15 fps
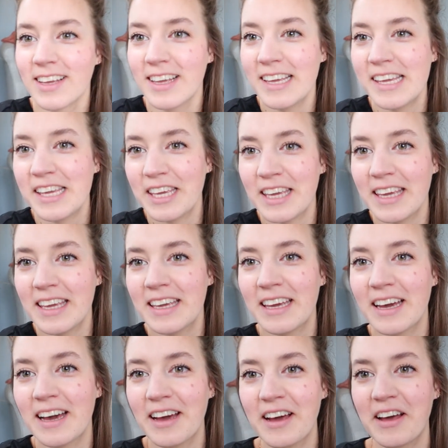
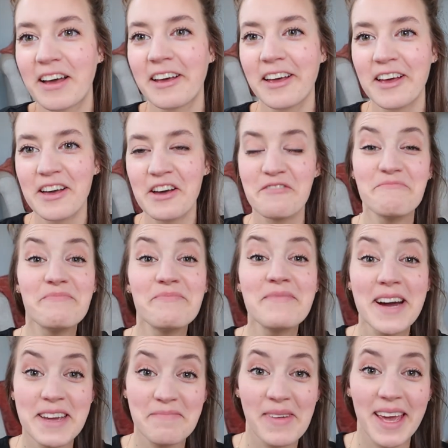He
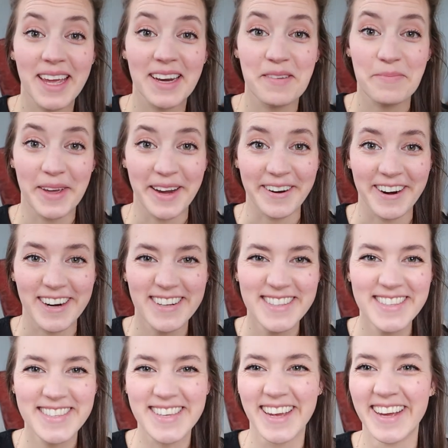might make an
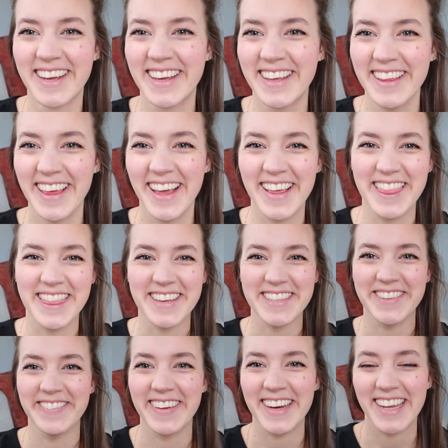appearance in this
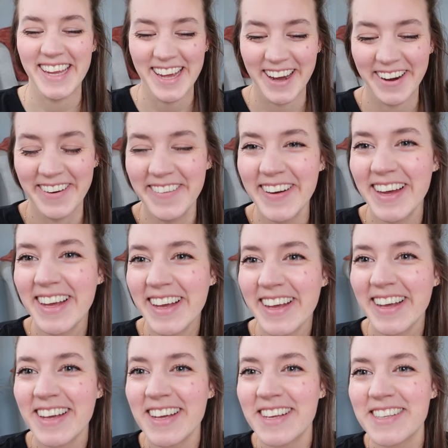video,
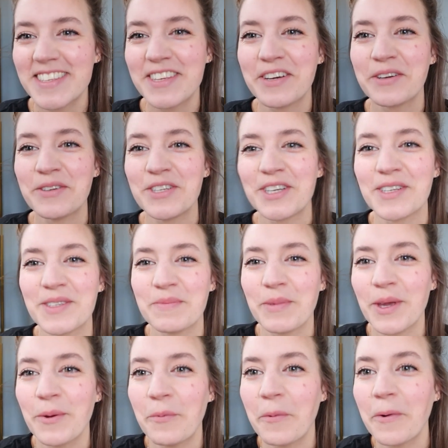so just
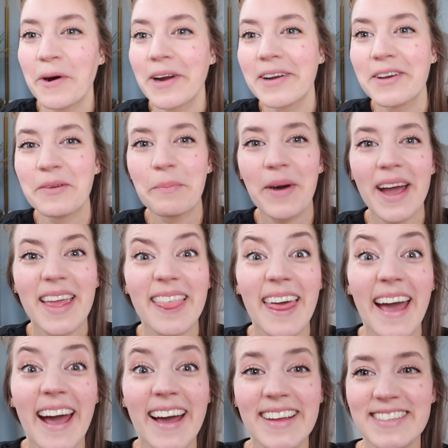be warned by
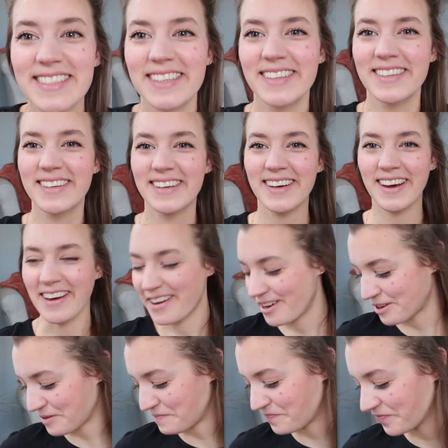that.
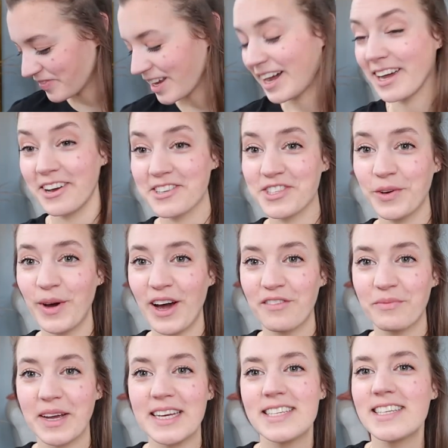I also have
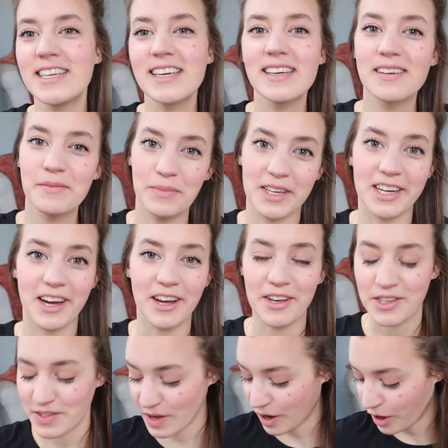my tea
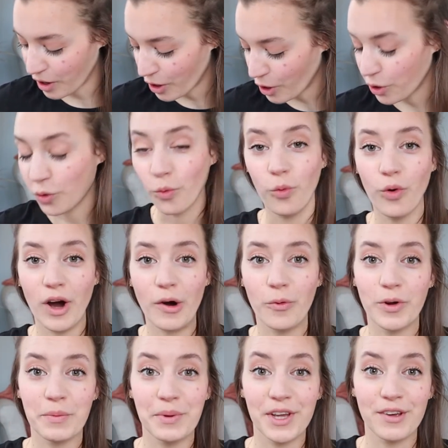because what
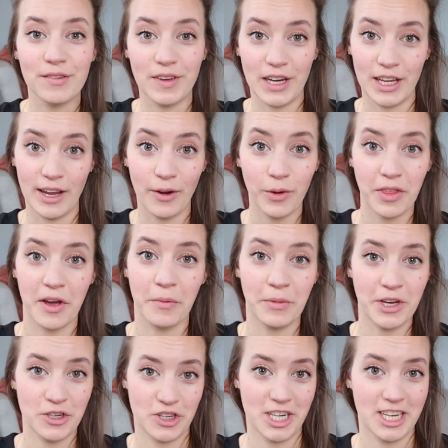would be a video without
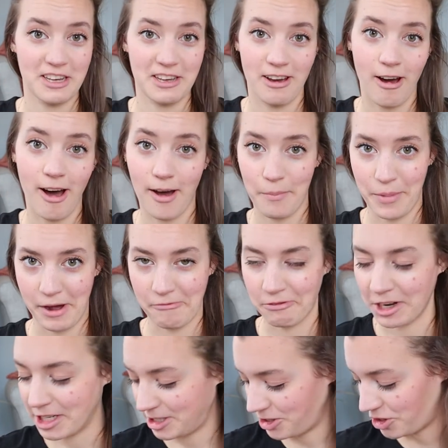me drinking a hot
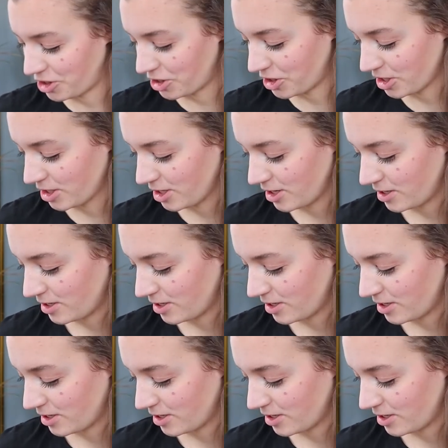beverage?